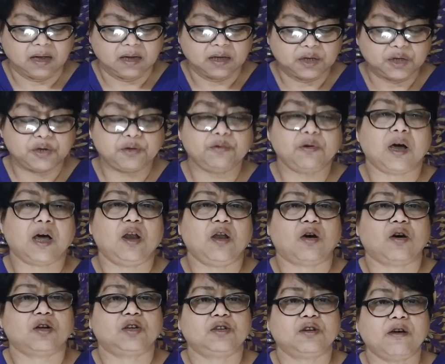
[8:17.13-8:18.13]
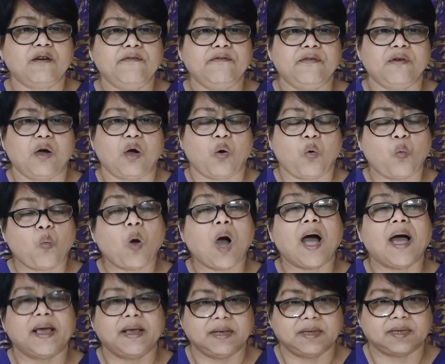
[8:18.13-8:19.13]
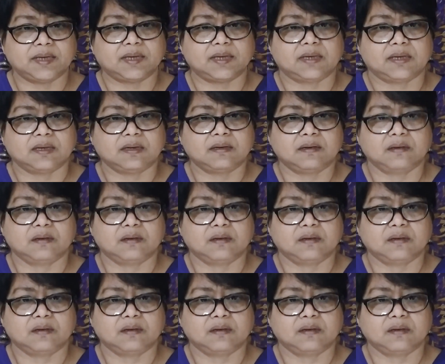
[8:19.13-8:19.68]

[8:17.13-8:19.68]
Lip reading: through a lot of whys.